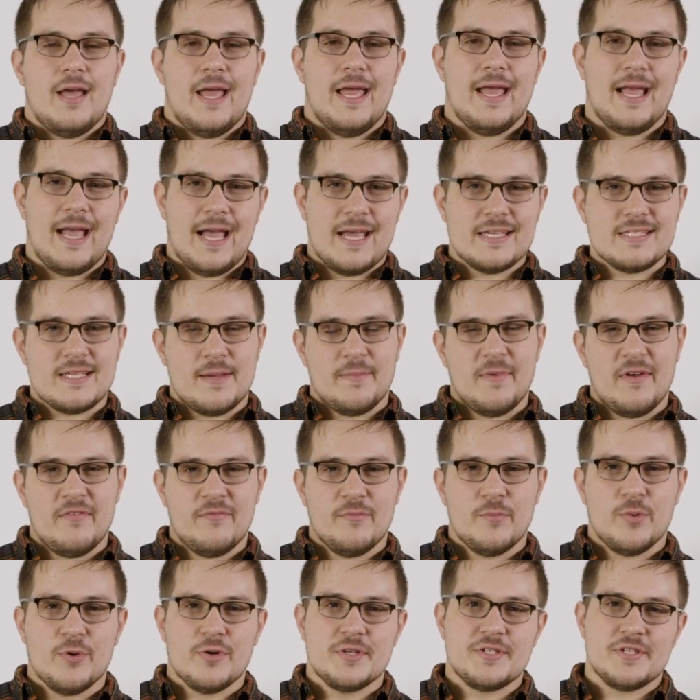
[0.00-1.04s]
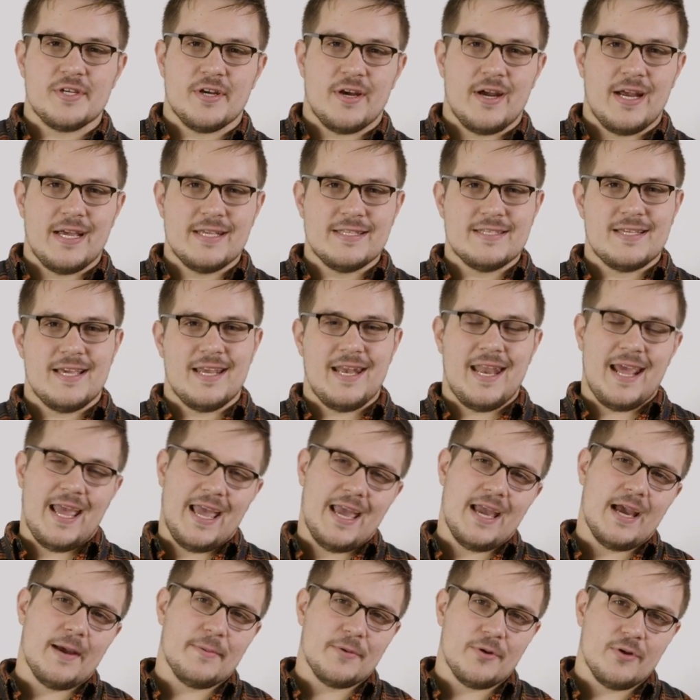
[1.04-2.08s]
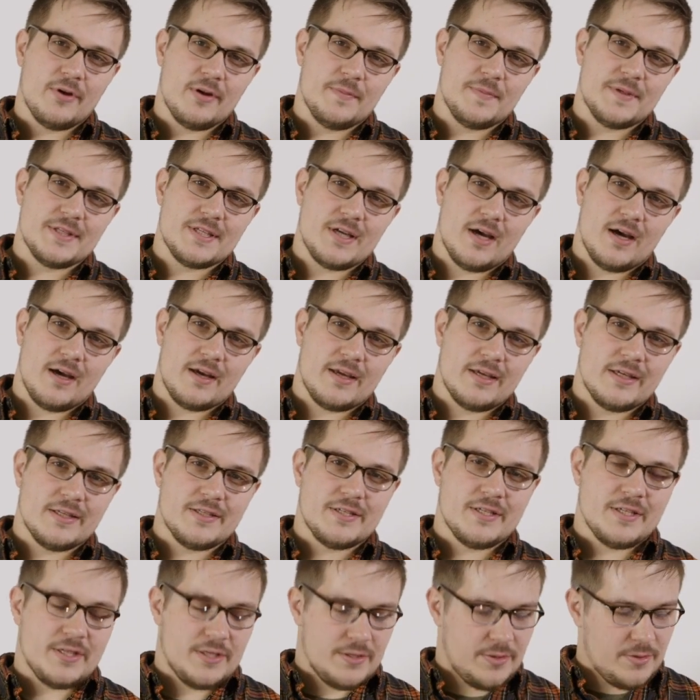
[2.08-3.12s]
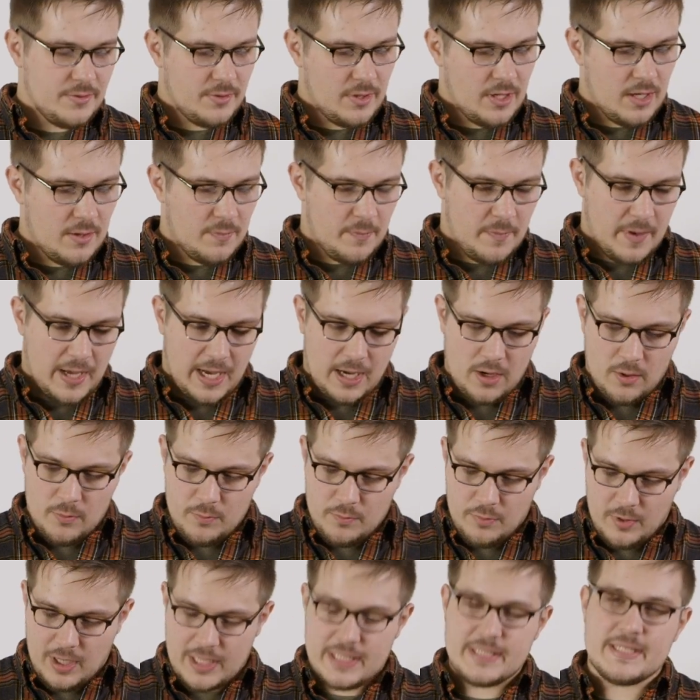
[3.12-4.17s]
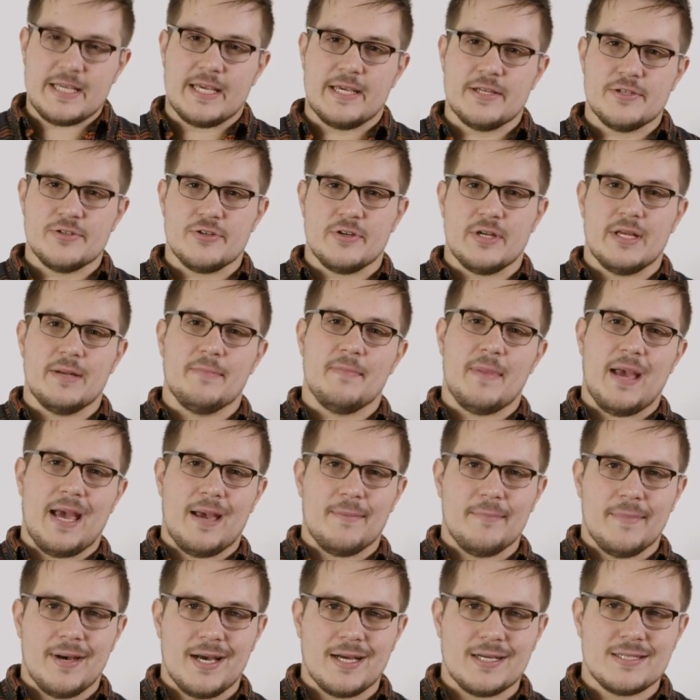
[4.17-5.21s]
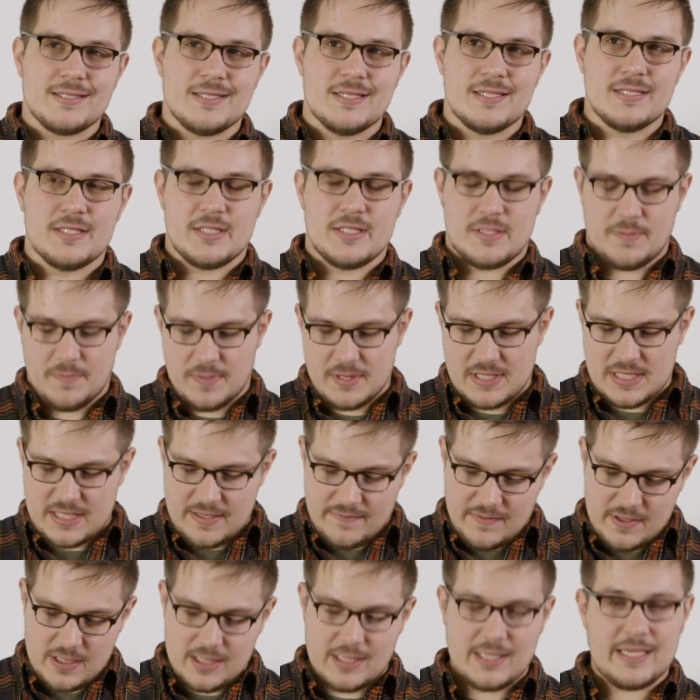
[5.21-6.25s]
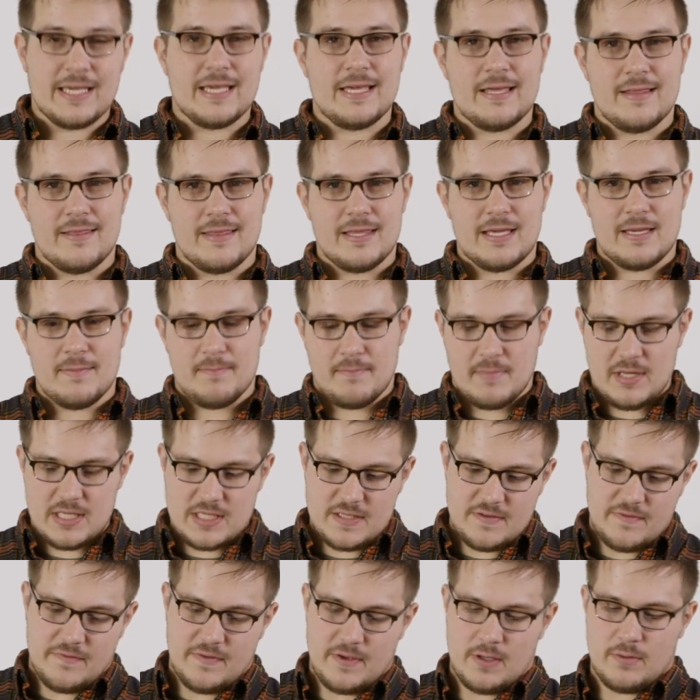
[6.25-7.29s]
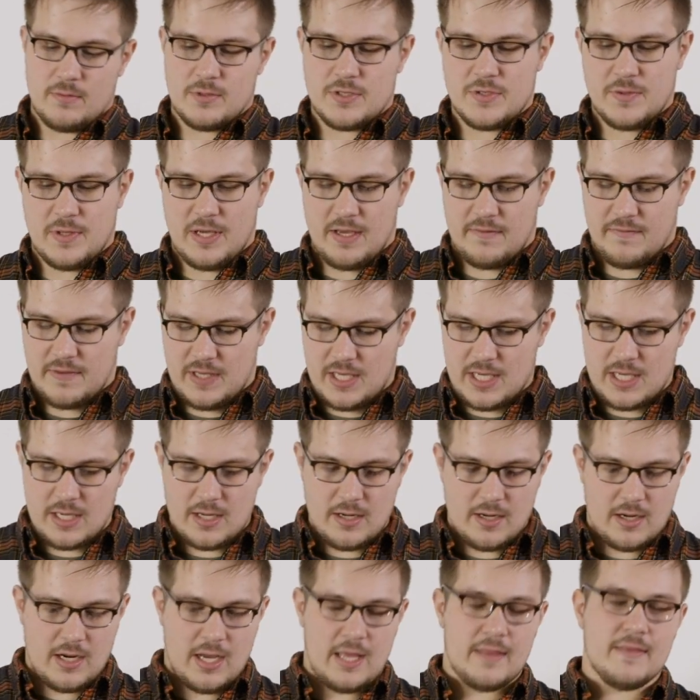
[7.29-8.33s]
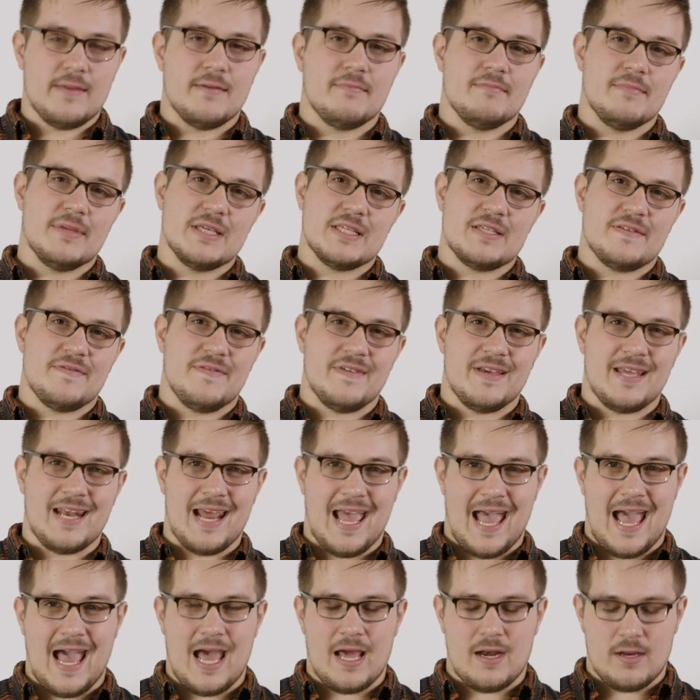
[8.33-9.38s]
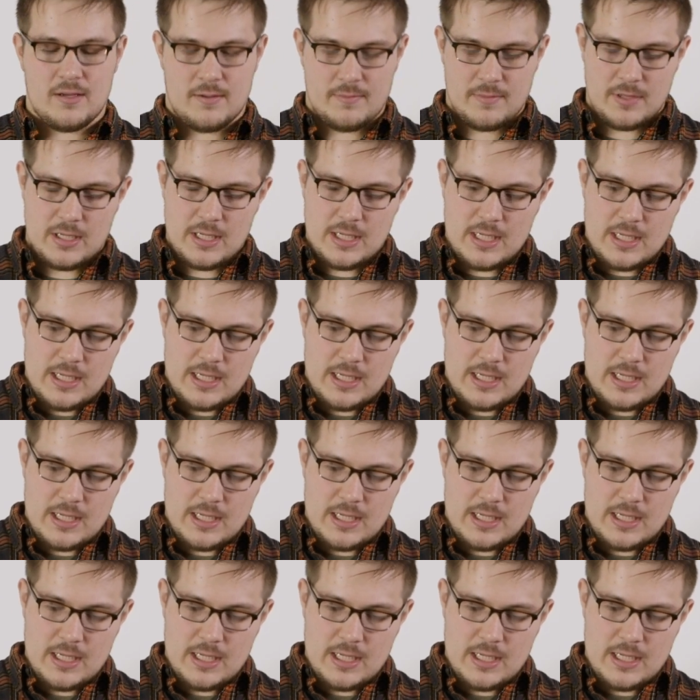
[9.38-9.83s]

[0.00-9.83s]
Hey guys, I'm Evan Bourcier, and today I'm going to be talking to you about bright tangerine matte boxes, specifically the Misfit, which we have here, and the Misfit Atom.